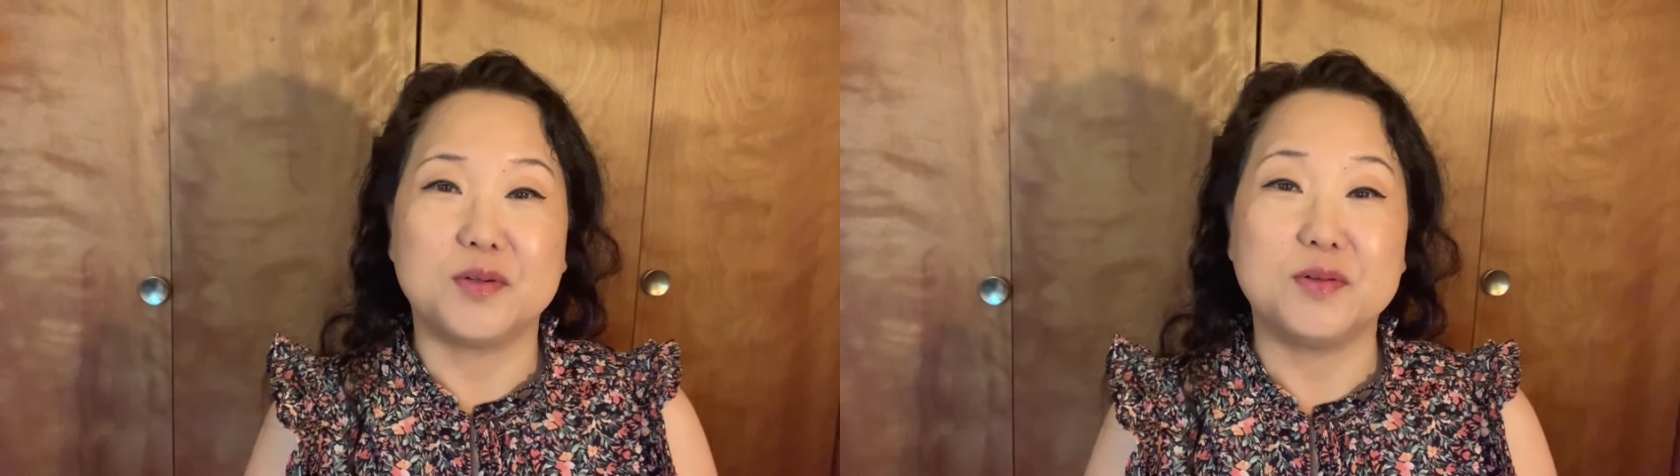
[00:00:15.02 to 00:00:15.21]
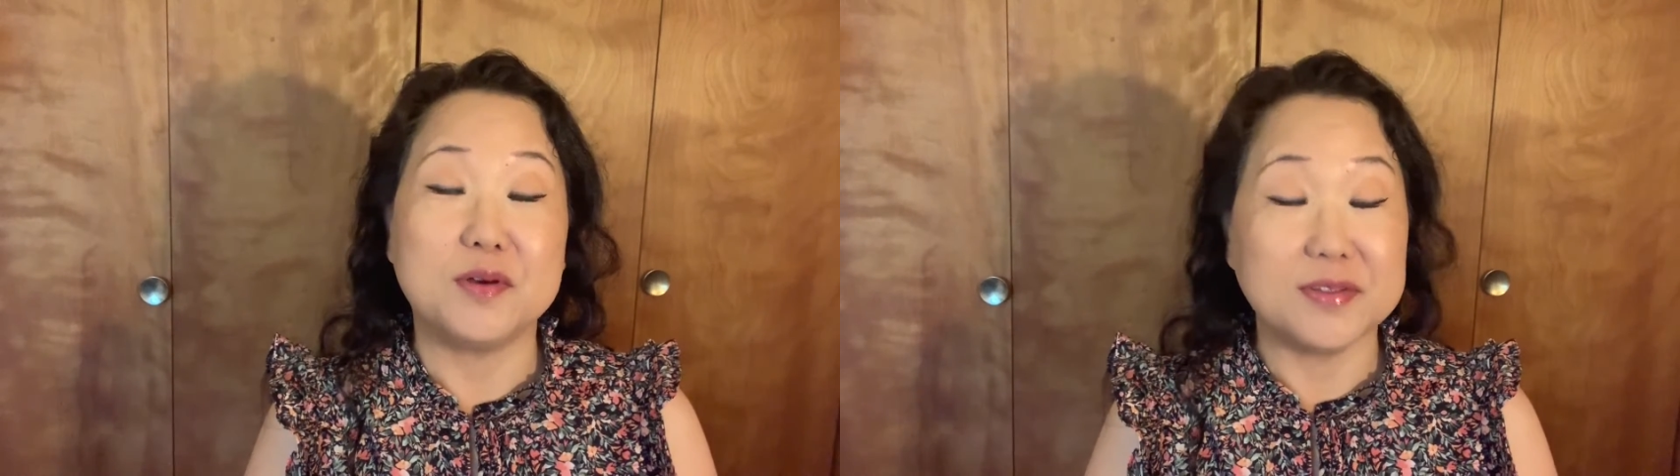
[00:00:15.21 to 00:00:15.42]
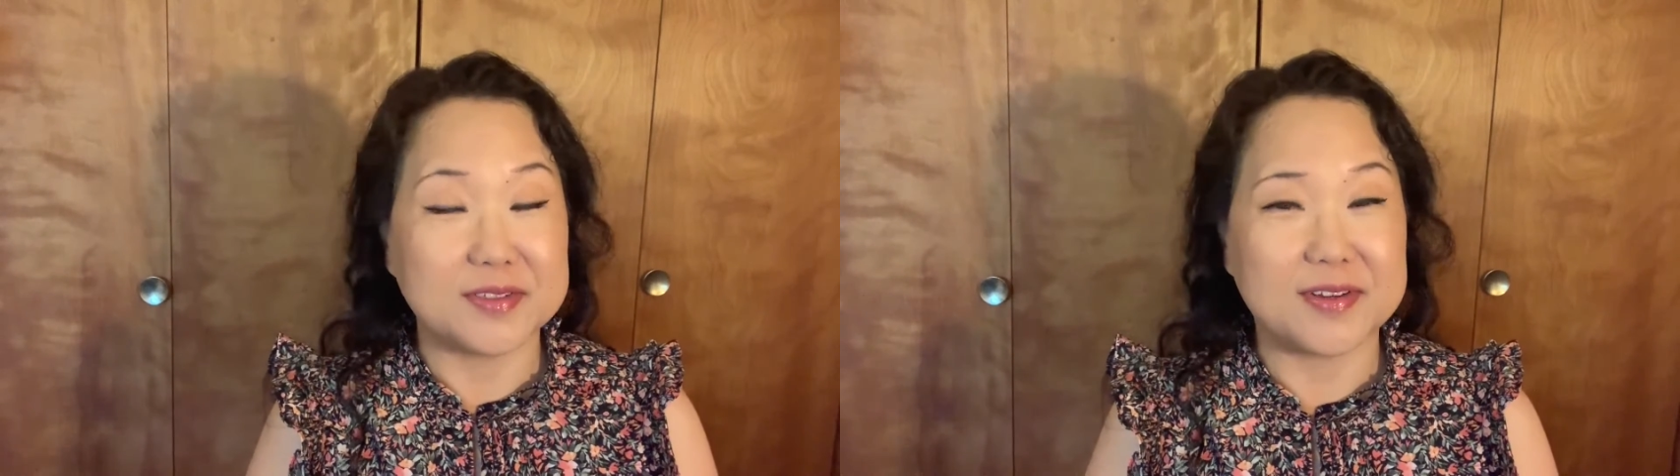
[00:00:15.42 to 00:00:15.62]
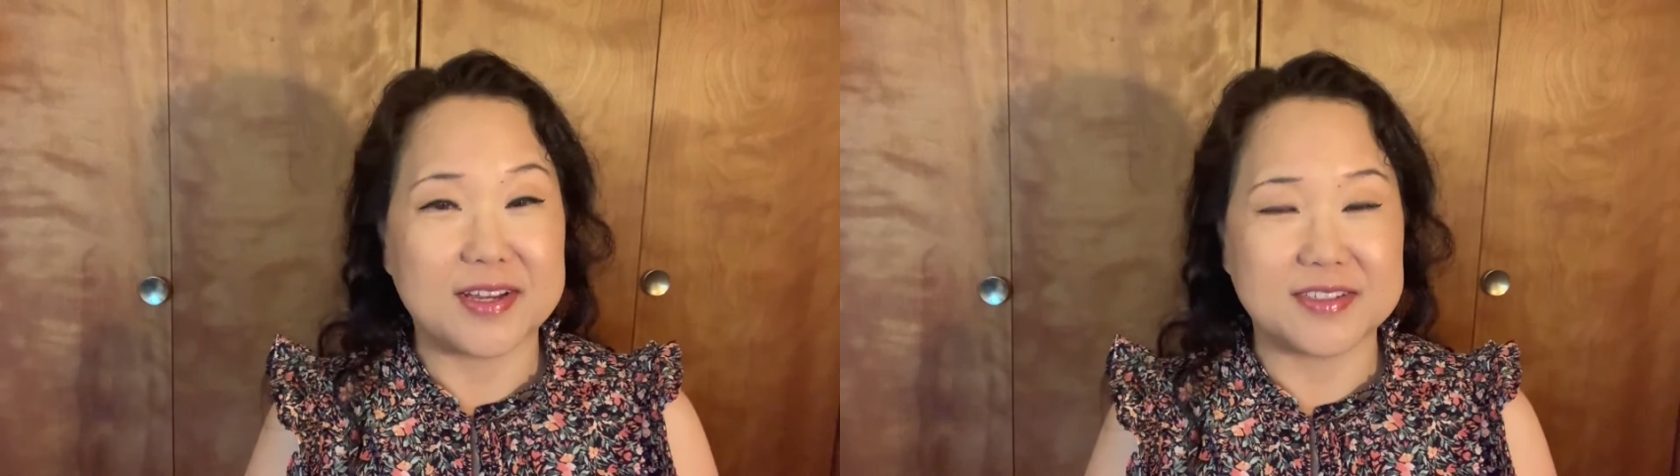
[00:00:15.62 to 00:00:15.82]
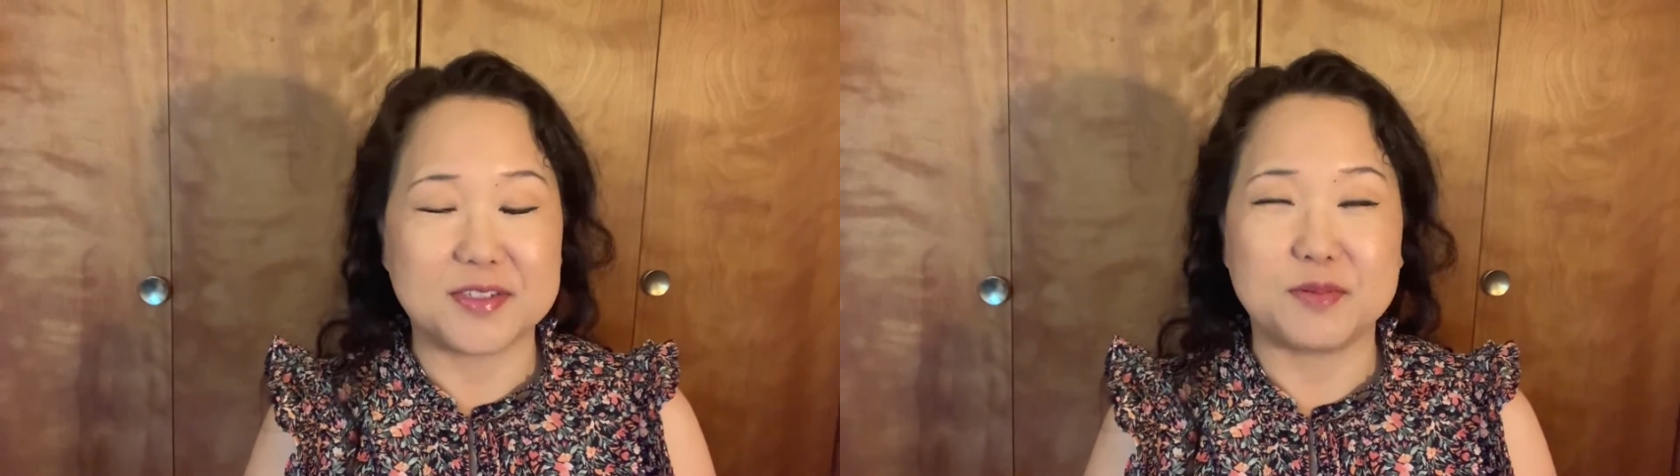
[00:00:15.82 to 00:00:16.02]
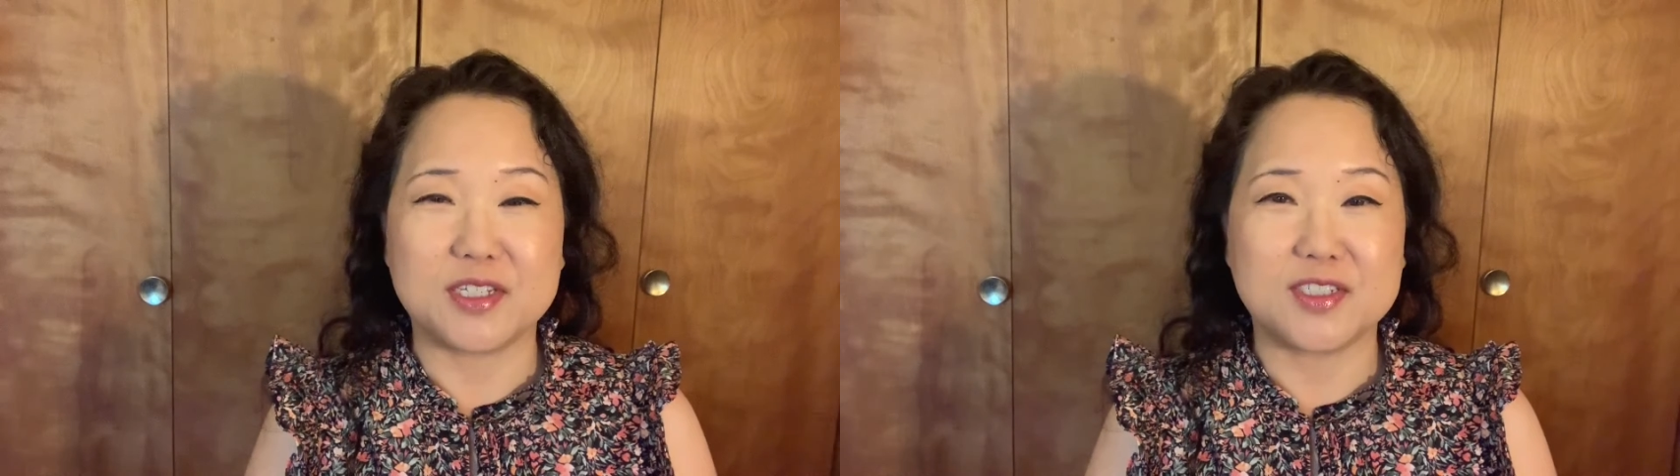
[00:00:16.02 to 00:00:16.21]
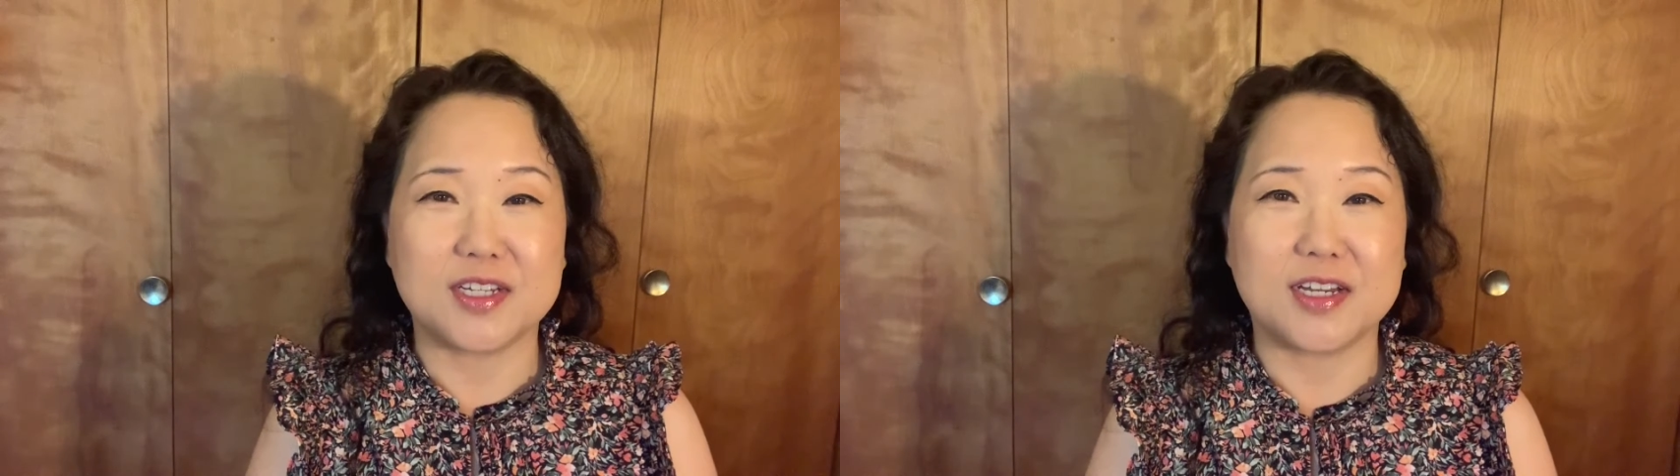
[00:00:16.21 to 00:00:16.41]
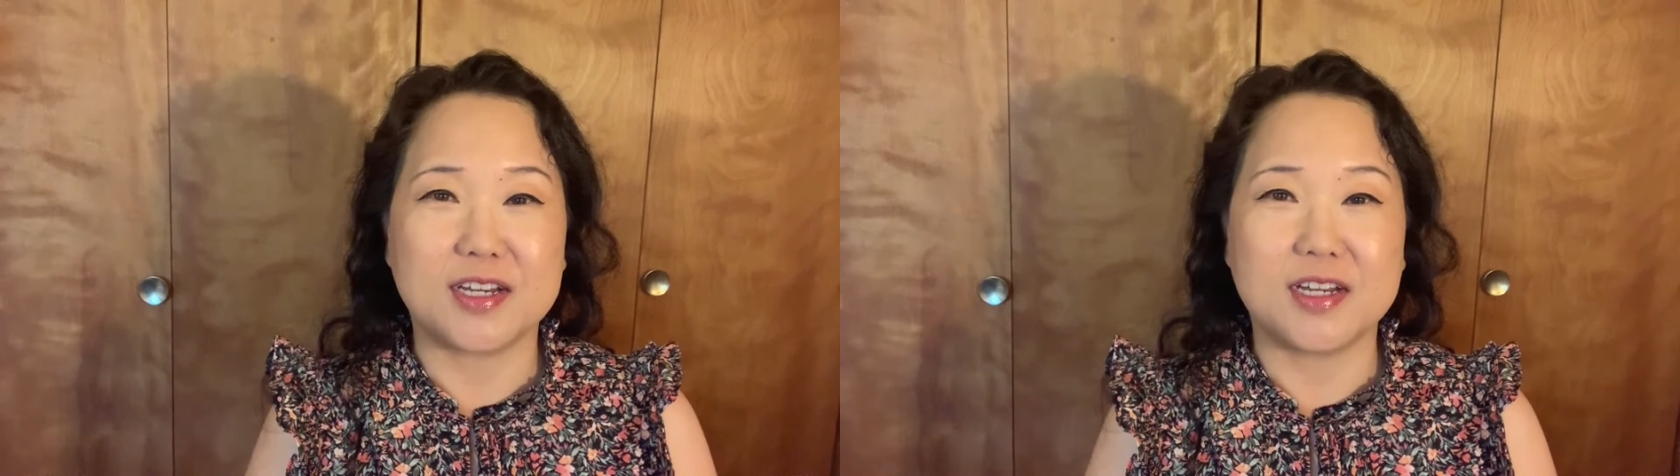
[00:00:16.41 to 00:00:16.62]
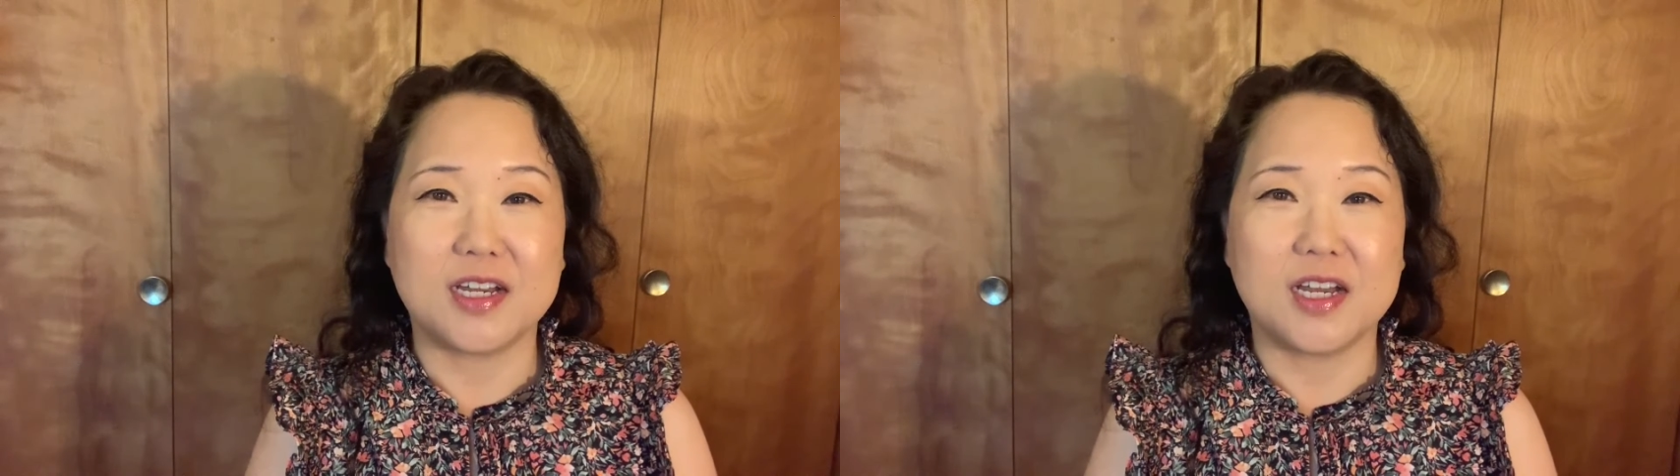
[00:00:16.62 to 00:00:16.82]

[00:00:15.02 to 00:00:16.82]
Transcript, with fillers: who also has dementia,